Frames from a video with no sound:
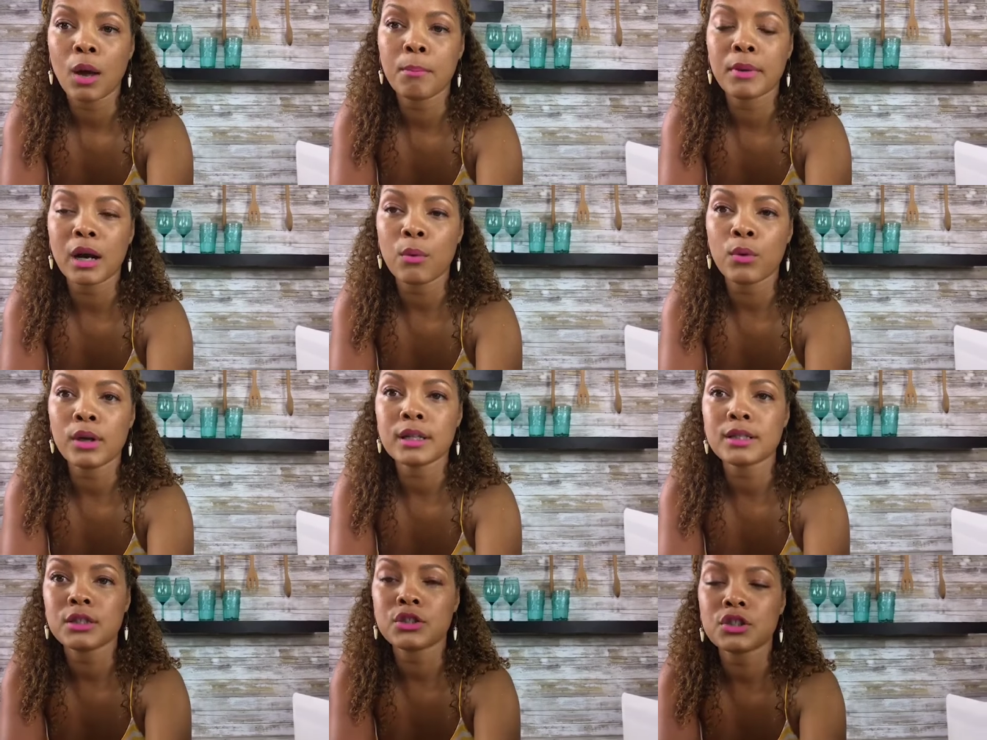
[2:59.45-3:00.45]
but I wanted
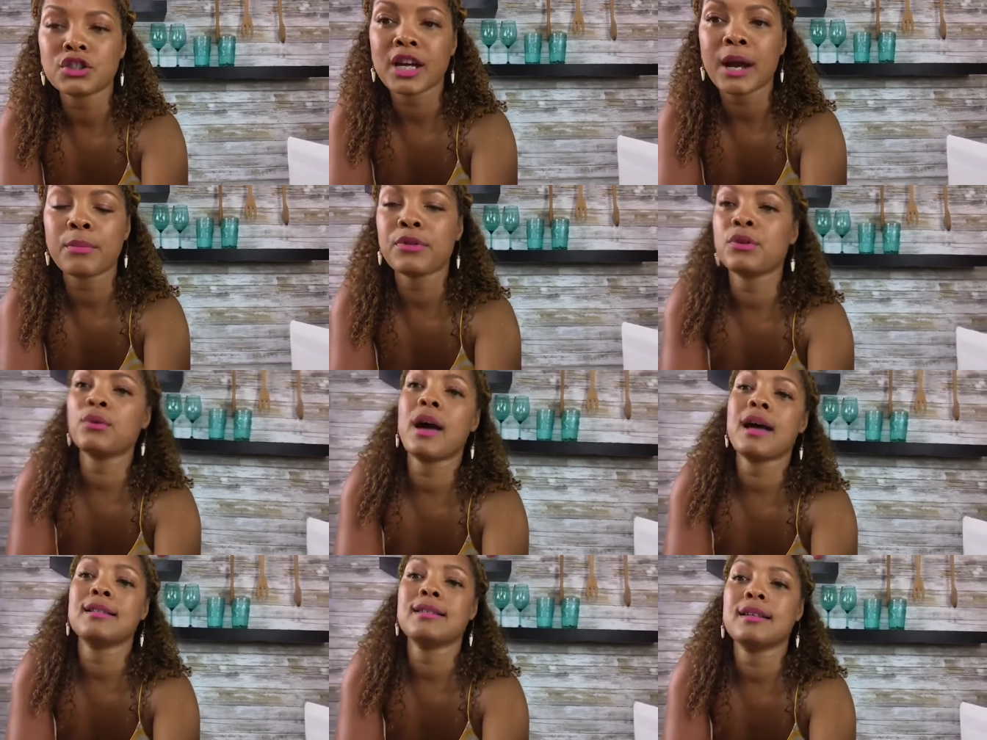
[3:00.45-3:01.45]
to just chat with you guys